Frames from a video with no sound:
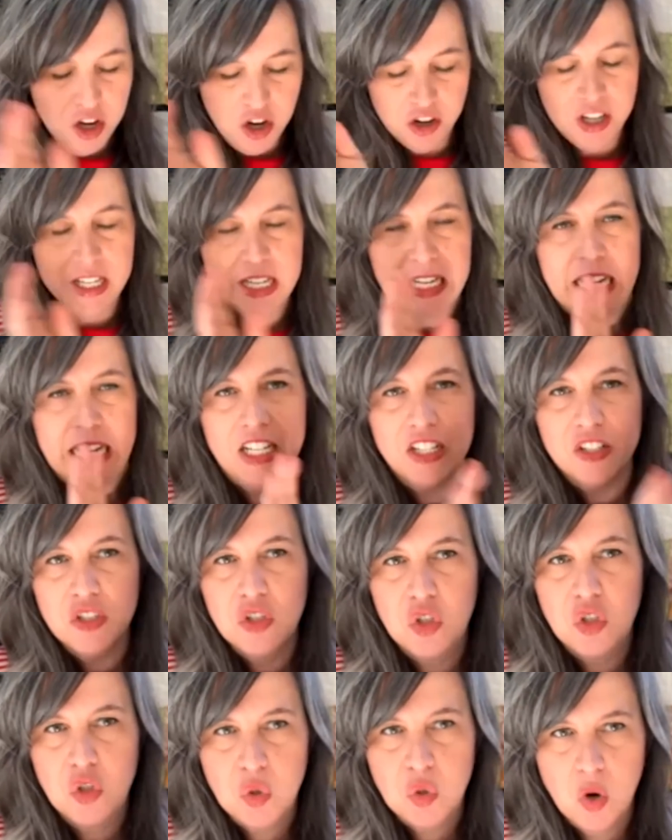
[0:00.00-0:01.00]
You're going to get an
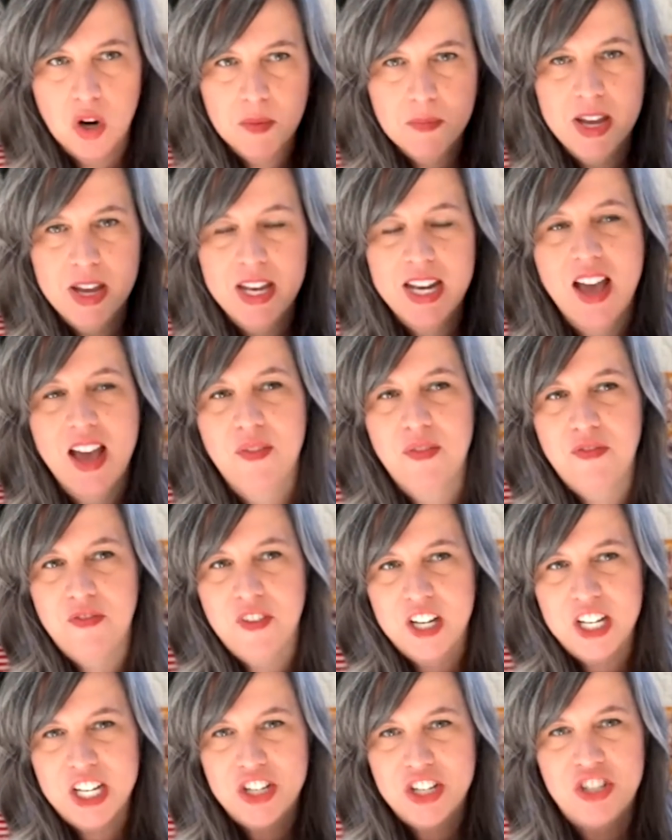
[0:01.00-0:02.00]
assortment of
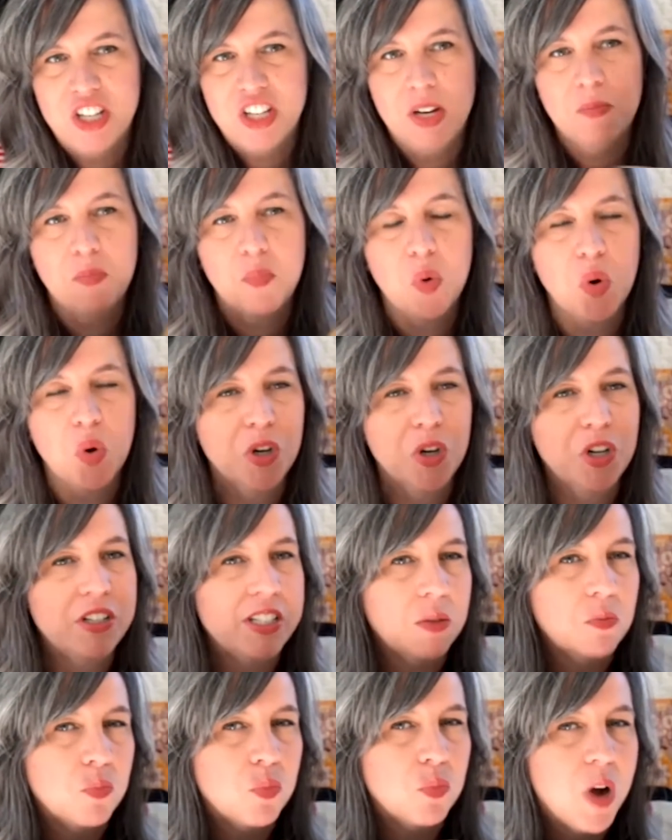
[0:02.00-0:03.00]
finishing
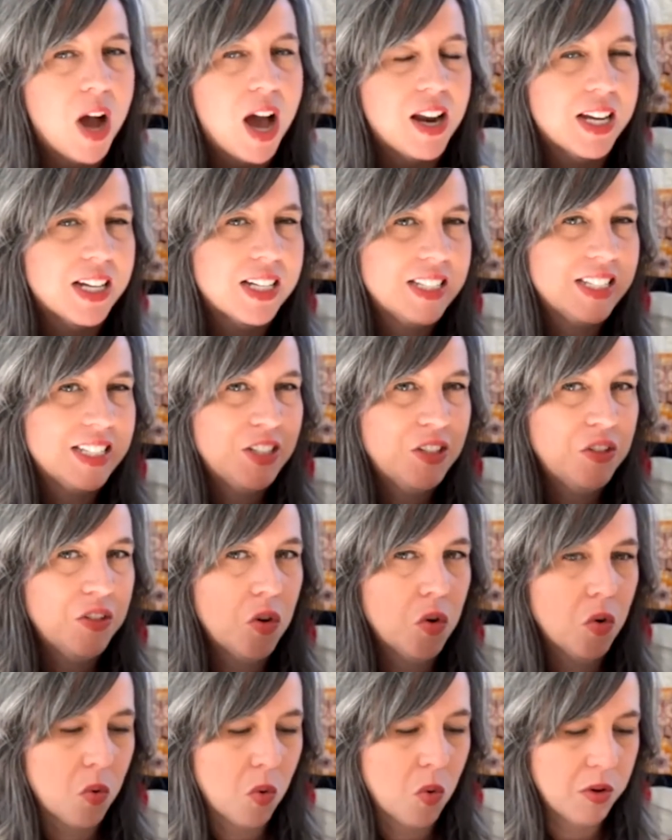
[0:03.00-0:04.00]
boards and products
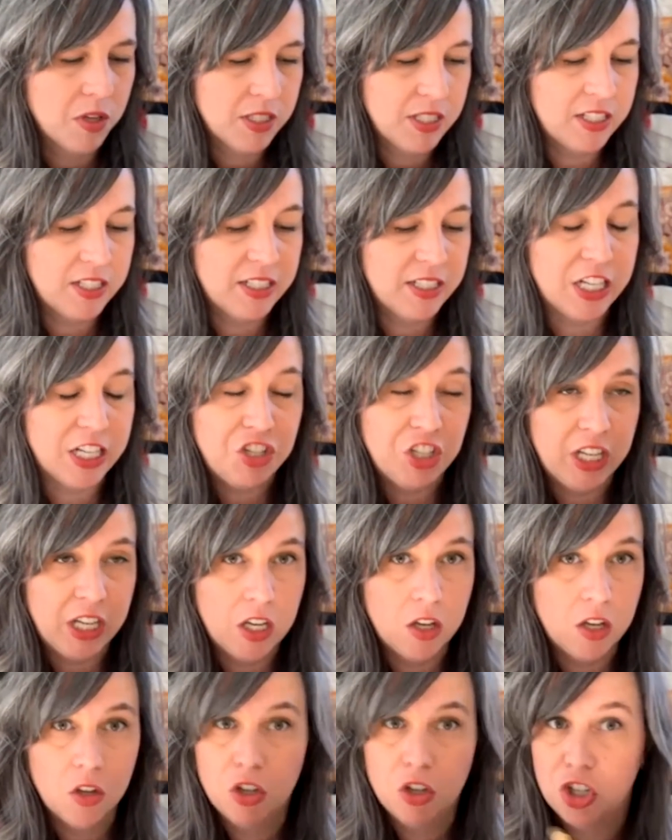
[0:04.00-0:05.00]
and
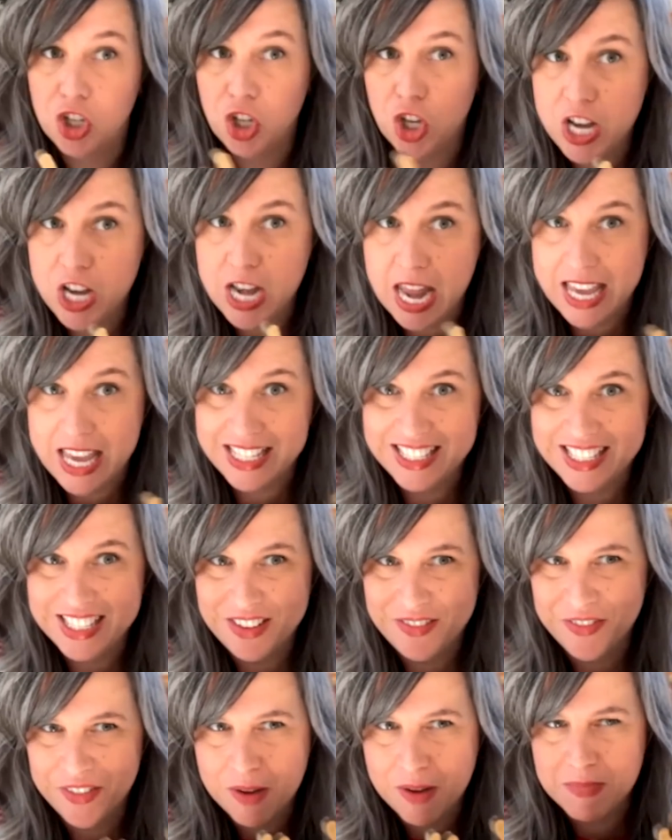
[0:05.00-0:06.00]
stitchy goodness
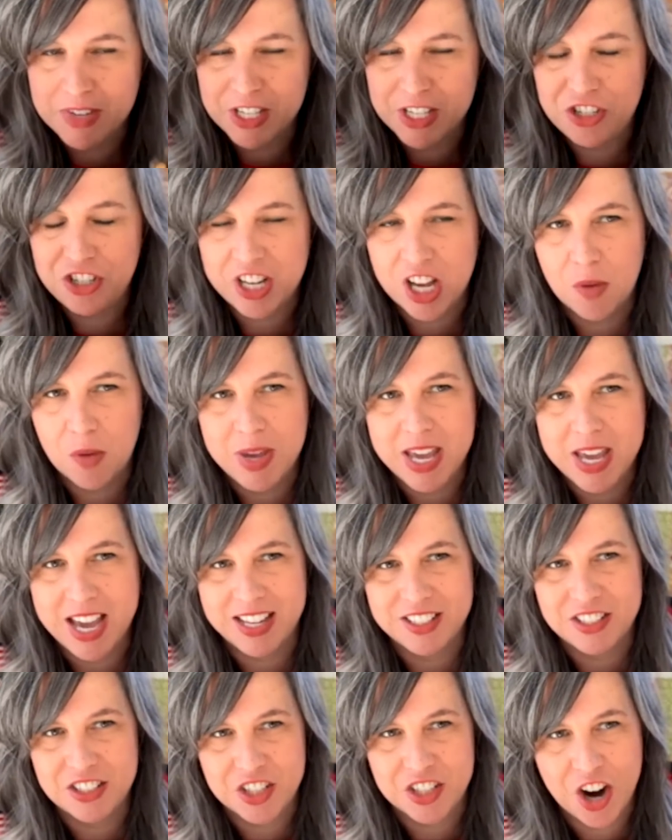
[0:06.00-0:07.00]
from Miss
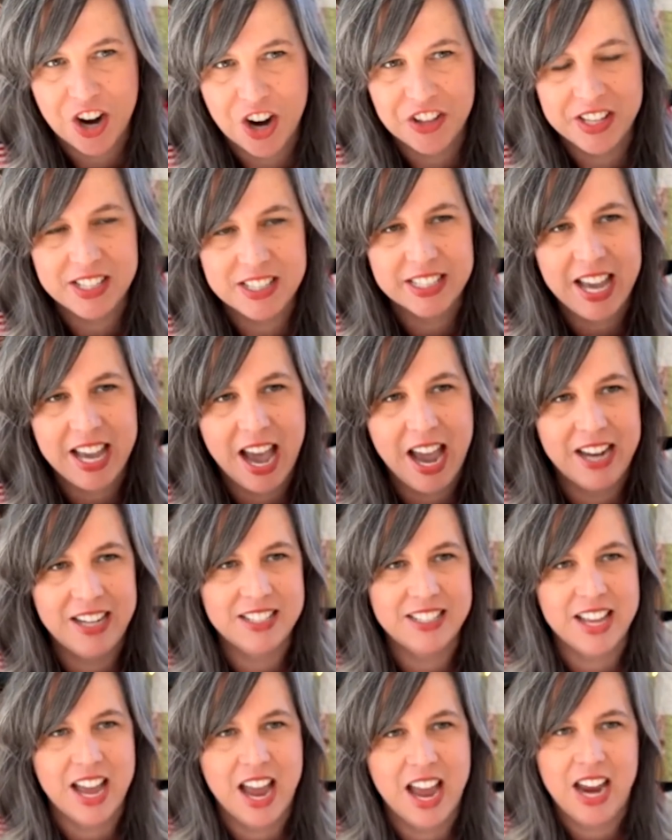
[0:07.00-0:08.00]
Shelby at Scarlet Sky
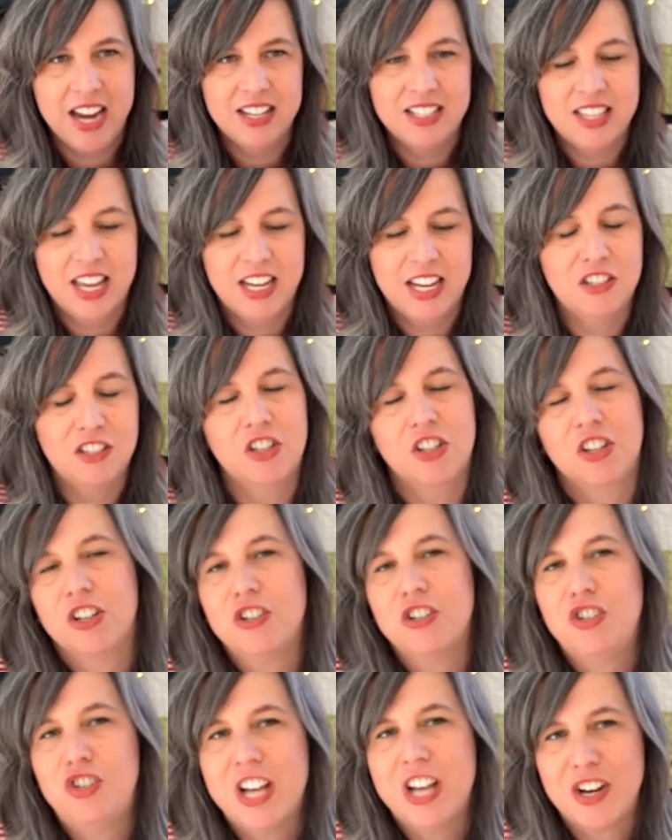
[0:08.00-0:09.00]
Designs, thanks to
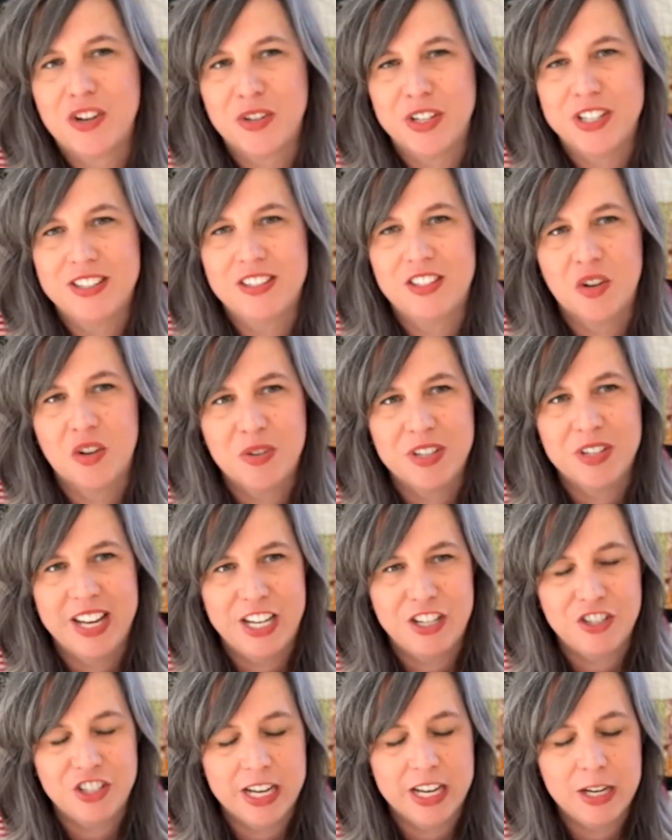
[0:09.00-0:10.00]
her generous
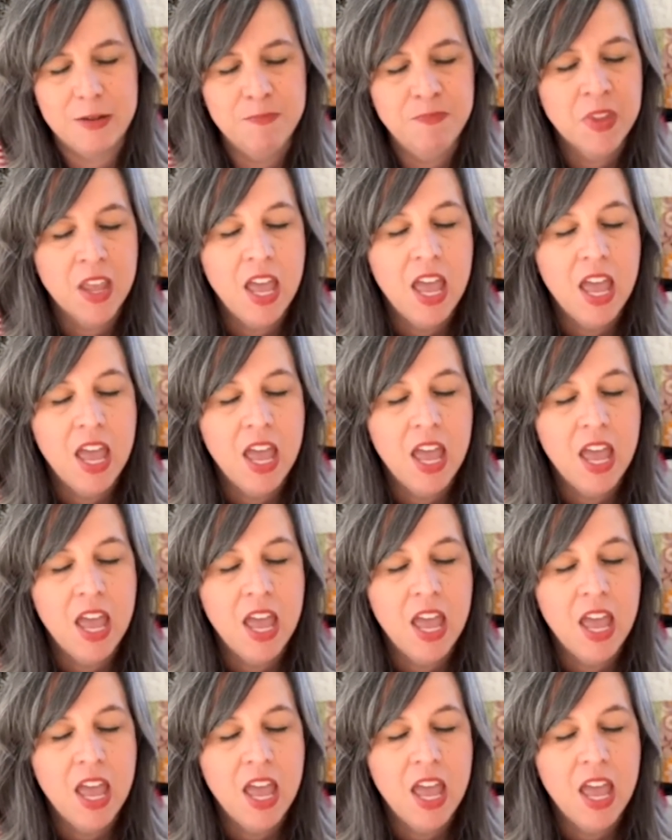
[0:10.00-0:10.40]
donation.